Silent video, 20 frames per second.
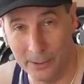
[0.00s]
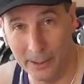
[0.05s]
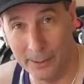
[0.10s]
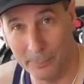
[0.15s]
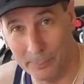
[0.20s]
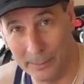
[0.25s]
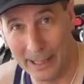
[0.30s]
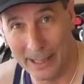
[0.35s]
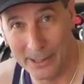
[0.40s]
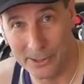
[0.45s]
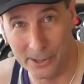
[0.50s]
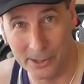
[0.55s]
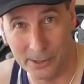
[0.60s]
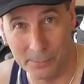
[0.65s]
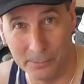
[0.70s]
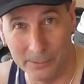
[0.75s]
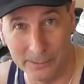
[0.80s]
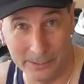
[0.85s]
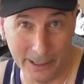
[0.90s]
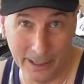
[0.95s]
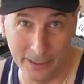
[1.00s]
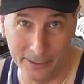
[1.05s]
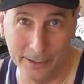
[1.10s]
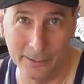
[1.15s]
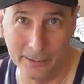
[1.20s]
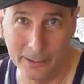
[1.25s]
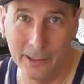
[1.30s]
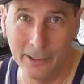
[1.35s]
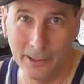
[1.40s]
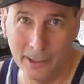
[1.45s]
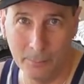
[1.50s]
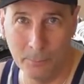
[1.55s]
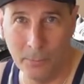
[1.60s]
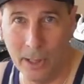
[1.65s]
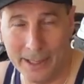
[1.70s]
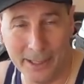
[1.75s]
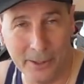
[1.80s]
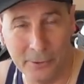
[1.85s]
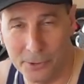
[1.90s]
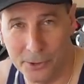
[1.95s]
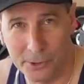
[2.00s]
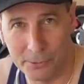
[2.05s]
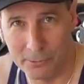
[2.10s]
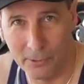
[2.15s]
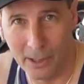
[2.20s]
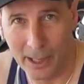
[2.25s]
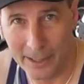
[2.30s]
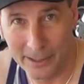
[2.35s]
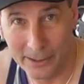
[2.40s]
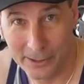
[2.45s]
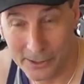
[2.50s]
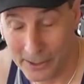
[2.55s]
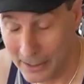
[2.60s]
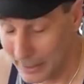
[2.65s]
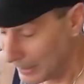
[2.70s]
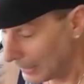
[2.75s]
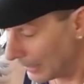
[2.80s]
other places, you know, that might interest riders.